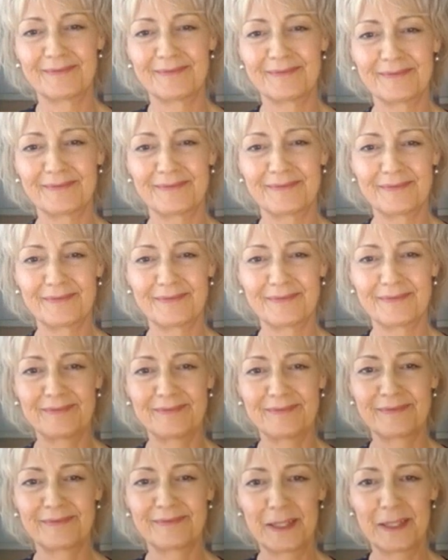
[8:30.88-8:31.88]

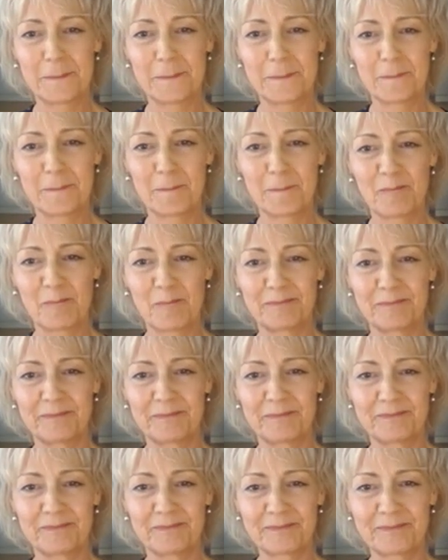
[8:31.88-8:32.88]

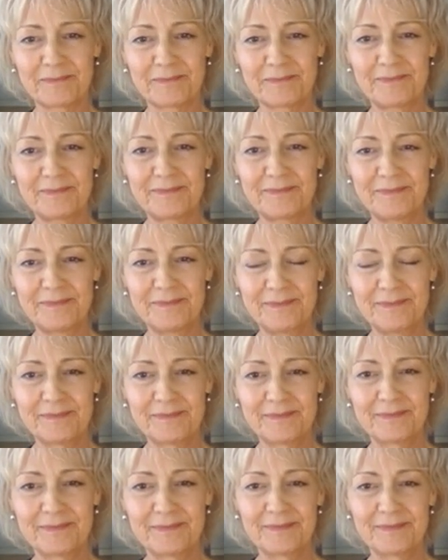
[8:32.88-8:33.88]

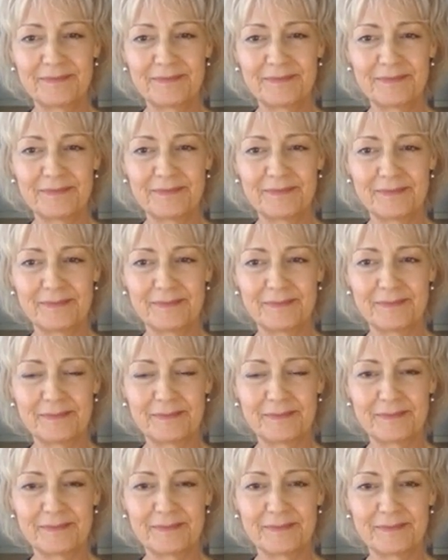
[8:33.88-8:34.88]

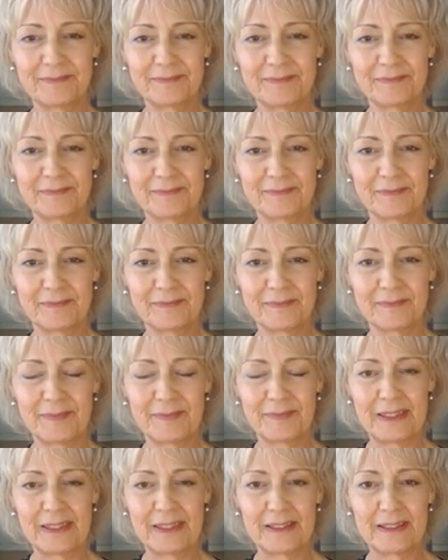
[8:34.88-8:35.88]

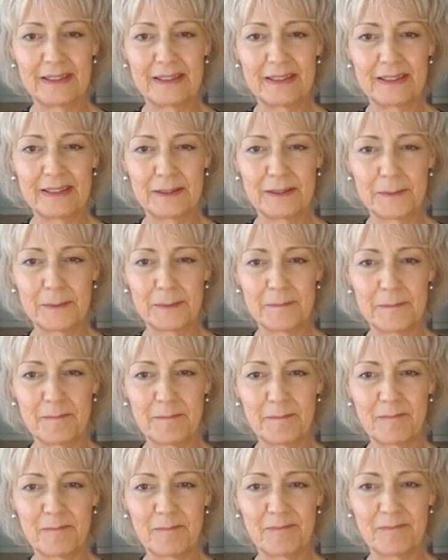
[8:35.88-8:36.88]

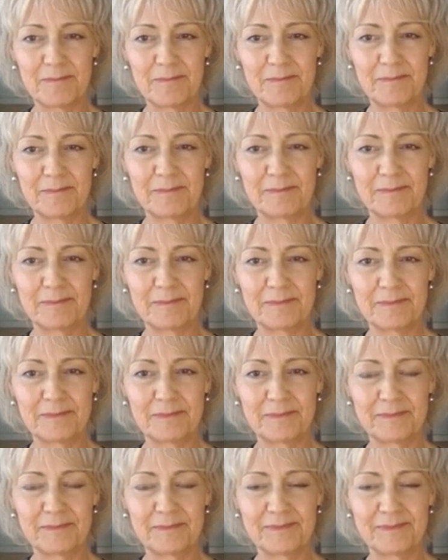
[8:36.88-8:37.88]

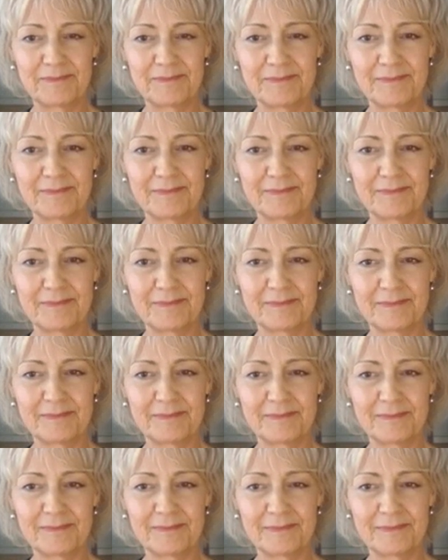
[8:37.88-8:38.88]
(silent)